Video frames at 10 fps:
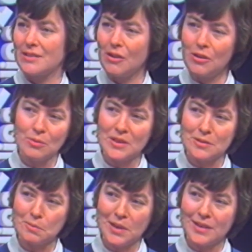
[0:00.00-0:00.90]
has
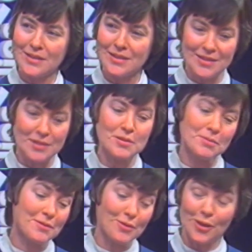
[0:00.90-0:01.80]
always been, it seems
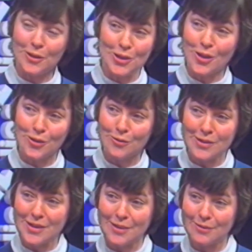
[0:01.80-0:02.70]
to me, for all the geographers